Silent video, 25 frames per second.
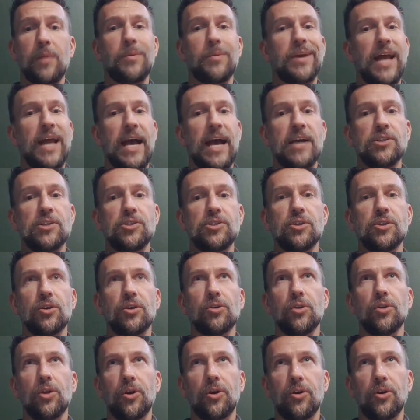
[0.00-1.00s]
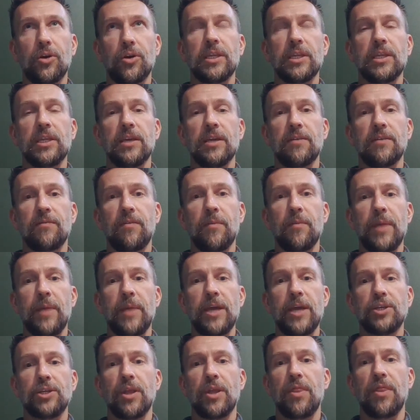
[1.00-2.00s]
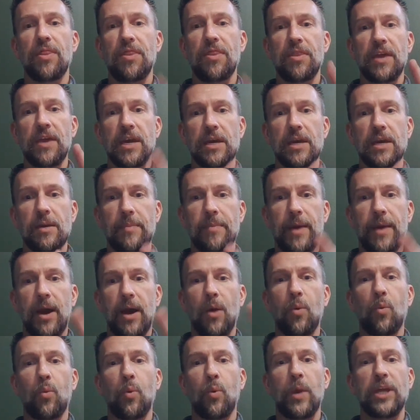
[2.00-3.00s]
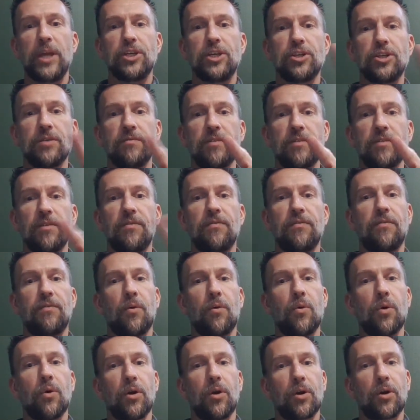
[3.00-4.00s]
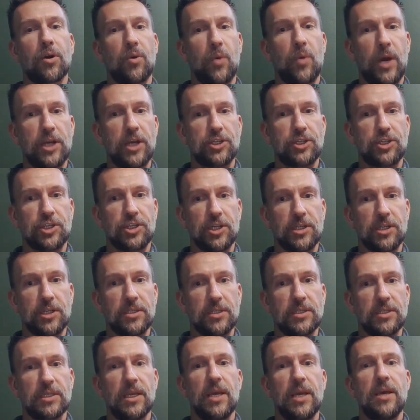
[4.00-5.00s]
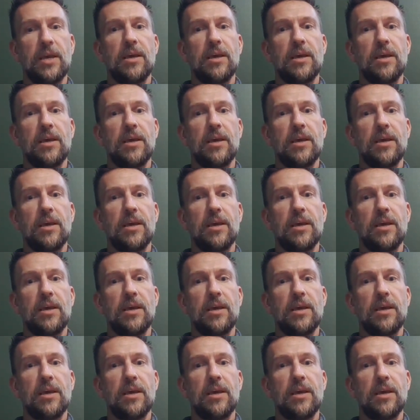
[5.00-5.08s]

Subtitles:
But as you're learning the information, think about which of the 4 questions